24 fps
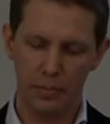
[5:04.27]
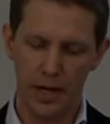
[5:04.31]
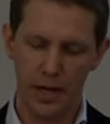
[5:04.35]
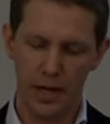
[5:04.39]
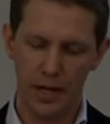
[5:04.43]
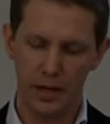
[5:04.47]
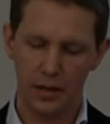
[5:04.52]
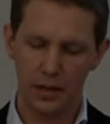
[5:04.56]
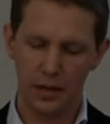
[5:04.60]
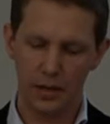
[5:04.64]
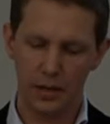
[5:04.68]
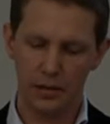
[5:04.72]
to
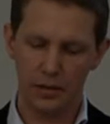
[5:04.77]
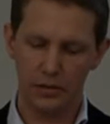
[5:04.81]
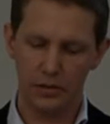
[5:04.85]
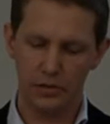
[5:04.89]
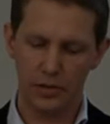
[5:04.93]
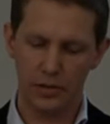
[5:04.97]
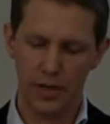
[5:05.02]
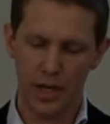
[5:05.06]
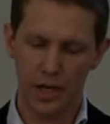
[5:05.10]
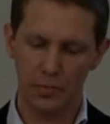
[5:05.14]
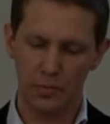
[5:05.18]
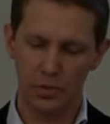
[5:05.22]
remain
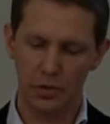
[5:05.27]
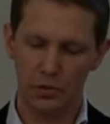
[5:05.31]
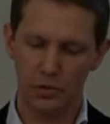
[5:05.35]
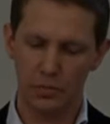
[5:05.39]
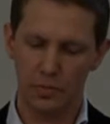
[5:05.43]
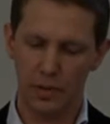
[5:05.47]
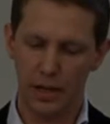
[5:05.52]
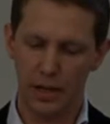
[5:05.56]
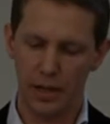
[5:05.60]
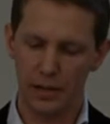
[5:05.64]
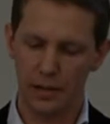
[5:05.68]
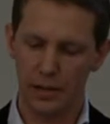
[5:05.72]
in the assigned
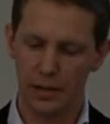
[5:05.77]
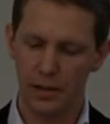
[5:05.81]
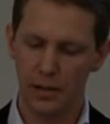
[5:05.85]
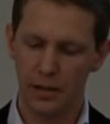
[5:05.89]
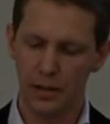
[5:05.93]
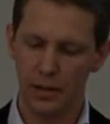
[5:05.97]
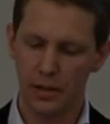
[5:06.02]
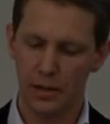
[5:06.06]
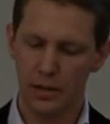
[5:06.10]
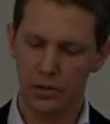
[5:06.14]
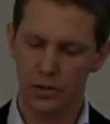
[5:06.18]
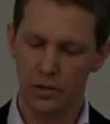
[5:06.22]

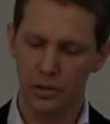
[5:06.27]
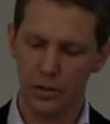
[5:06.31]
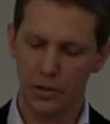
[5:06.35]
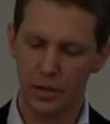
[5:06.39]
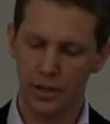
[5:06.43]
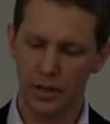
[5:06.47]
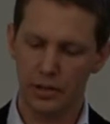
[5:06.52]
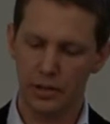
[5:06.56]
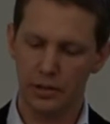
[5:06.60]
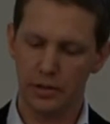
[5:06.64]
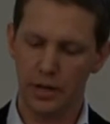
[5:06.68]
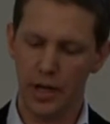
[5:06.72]
municipality
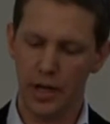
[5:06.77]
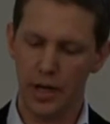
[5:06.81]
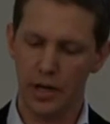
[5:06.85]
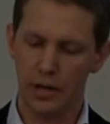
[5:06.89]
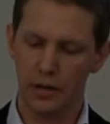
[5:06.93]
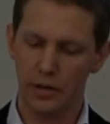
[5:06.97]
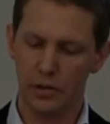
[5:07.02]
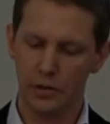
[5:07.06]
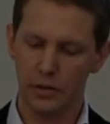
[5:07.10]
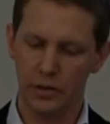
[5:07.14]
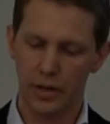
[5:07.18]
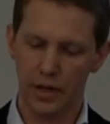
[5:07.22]
during the
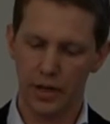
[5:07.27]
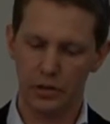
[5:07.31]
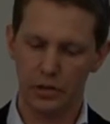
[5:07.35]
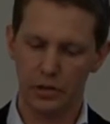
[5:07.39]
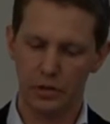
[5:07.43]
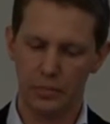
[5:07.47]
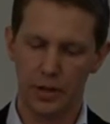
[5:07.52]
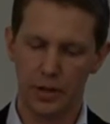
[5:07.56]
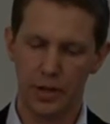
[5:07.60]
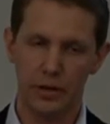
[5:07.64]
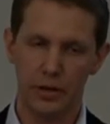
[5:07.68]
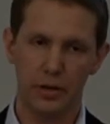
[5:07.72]
entire
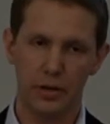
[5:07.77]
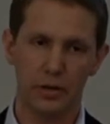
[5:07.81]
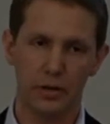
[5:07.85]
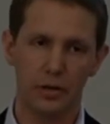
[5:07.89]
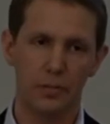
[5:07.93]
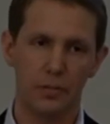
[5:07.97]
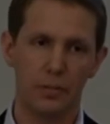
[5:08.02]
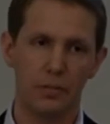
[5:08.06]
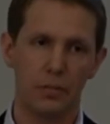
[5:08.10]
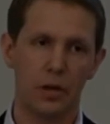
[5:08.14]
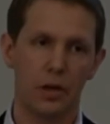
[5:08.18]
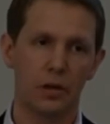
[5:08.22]
introduction
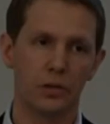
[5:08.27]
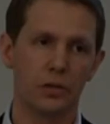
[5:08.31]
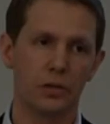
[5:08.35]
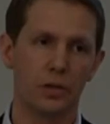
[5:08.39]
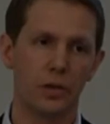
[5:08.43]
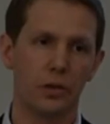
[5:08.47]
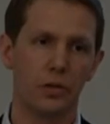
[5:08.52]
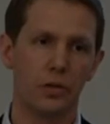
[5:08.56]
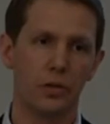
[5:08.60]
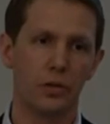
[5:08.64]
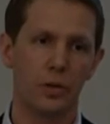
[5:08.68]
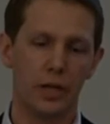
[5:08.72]
period,
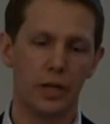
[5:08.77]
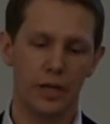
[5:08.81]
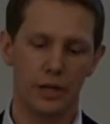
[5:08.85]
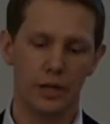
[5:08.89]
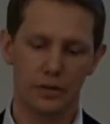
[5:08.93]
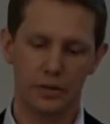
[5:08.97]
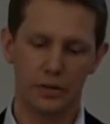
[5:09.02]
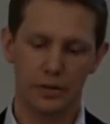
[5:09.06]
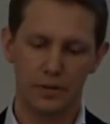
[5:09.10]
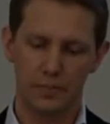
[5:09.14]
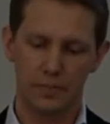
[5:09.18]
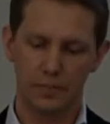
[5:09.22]
lasting
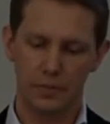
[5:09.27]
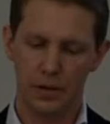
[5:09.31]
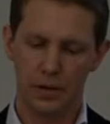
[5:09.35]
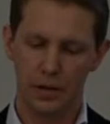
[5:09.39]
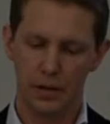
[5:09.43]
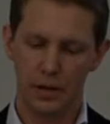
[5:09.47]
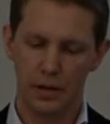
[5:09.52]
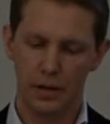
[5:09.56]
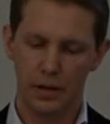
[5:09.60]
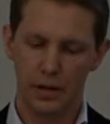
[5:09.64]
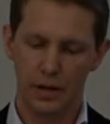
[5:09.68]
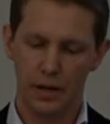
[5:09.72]
3 years,
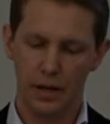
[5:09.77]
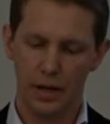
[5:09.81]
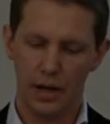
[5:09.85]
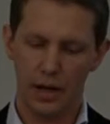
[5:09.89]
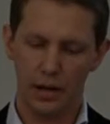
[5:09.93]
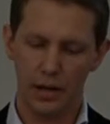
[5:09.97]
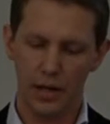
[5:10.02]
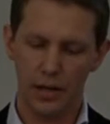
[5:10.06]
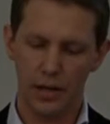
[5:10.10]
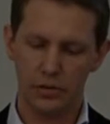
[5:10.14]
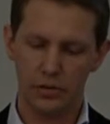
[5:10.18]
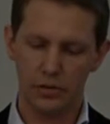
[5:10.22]

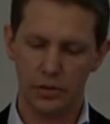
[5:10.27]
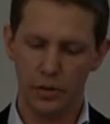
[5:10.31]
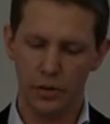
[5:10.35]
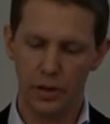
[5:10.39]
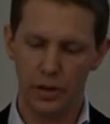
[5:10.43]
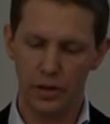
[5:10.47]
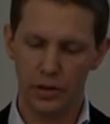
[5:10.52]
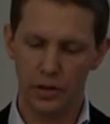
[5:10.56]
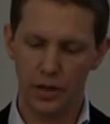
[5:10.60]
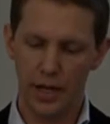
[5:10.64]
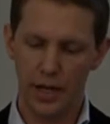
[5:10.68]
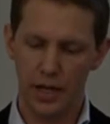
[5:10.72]

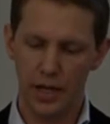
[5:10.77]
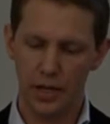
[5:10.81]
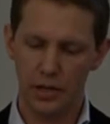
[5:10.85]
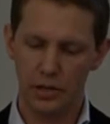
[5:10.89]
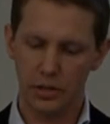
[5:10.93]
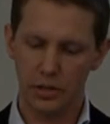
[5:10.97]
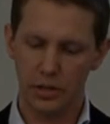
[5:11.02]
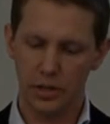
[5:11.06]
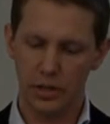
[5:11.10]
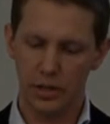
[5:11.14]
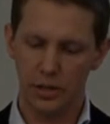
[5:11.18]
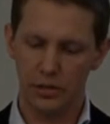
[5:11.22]
unless a
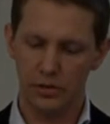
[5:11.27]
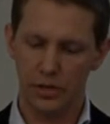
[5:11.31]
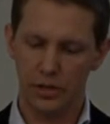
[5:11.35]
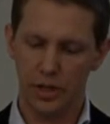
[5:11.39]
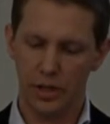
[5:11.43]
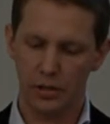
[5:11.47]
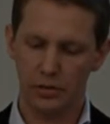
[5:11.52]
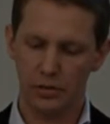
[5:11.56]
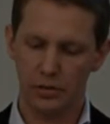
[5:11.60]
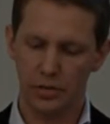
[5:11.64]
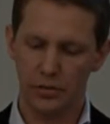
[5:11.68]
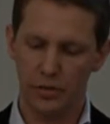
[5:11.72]
relocation
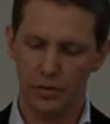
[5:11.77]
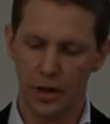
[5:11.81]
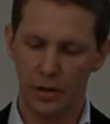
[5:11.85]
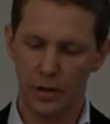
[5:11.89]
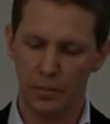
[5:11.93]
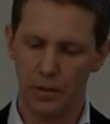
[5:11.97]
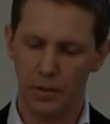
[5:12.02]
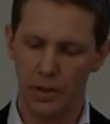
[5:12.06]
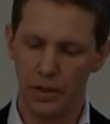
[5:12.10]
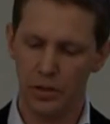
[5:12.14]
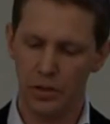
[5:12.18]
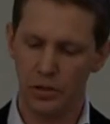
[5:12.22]
is
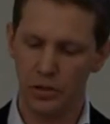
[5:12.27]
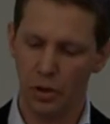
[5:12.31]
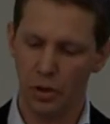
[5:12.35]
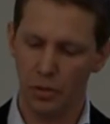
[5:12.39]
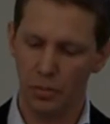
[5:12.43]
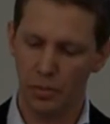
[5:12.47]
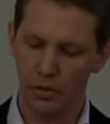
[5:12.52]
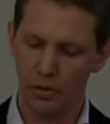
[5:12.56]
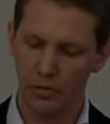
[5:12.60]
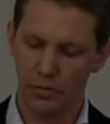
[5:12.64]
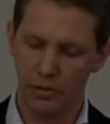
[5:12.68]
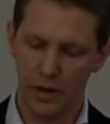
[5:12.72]
justified by
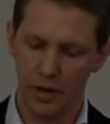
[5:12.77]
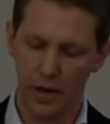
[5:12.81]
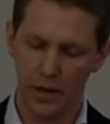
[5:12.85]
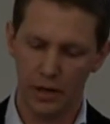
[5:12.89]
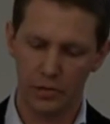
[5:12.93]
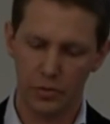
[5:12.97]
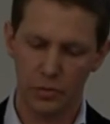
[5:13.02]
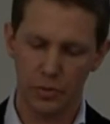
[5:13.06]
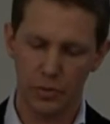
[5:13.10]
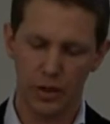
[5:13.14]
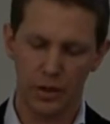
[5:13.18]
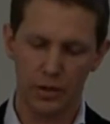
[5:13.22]
a job
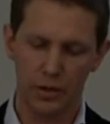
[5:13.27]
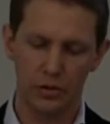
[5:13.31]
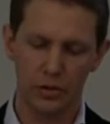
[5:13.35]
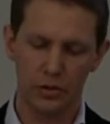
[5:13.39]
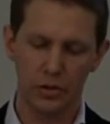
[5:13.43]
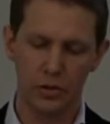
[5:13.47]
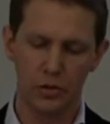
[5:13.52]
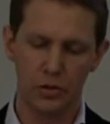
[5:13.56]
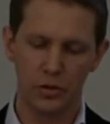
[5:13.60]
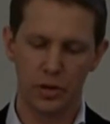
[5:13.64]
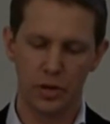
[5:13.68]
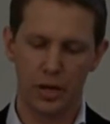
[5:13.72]
offer
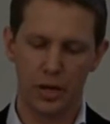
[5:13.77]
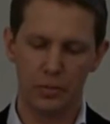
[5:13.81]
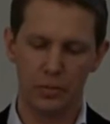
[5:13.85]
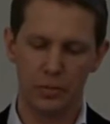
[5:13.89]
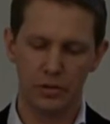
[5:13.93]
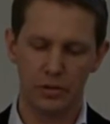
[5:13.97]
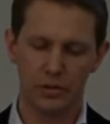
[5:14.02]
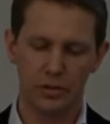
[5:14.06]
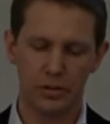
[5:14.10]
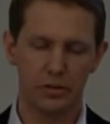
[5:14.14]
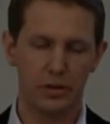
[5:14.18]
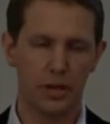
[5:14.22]
elsewhere or the
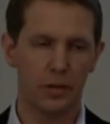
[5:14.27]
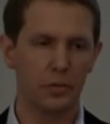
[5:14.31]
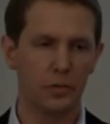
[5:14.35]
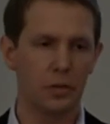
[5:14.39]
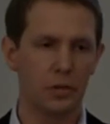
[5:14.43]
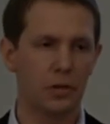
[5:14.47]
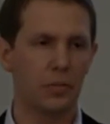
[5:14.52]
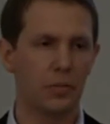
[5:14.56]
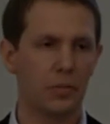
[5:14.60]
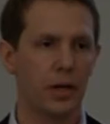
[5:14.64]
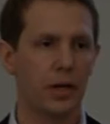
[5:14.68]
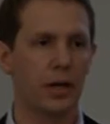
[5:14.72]
newcomer is
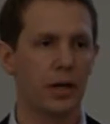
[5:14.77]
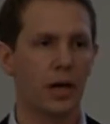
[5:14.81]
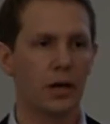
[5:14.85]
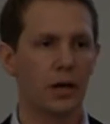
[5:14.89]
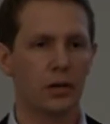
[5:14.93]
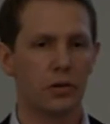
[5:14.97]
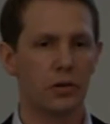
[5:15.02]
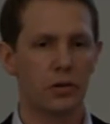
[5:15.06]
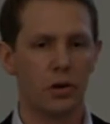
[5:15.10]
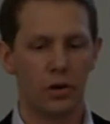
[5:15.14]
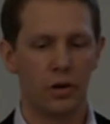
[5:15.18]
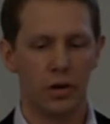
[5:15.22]
accepted by
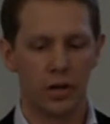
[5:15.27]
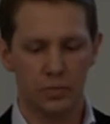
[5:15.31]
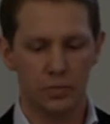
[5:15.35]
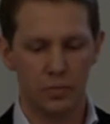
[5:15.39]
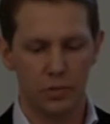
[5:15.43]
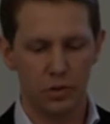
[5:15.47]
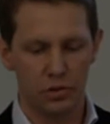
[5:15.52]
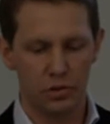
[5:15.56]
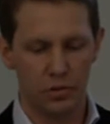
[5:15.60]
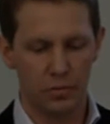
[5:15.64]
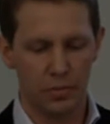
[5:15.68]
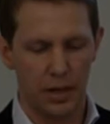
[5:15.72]
another
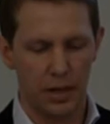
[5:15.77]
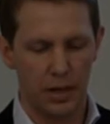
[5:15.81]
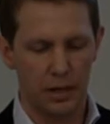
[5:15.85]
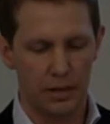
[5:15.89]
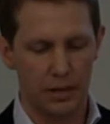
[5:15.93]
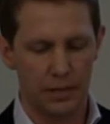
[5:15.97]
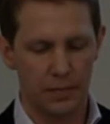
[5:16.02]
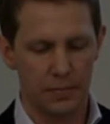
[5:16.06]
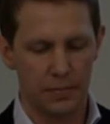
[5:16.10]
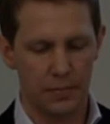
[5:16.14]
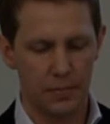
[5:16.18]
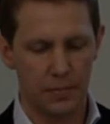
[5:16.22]
target
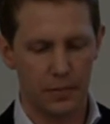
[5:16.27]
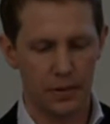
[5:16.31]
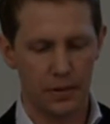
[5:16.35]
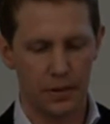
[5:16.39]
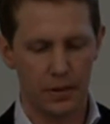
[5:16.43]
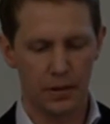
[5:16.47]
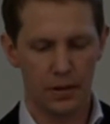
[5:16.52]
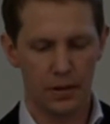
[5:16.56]
municipality.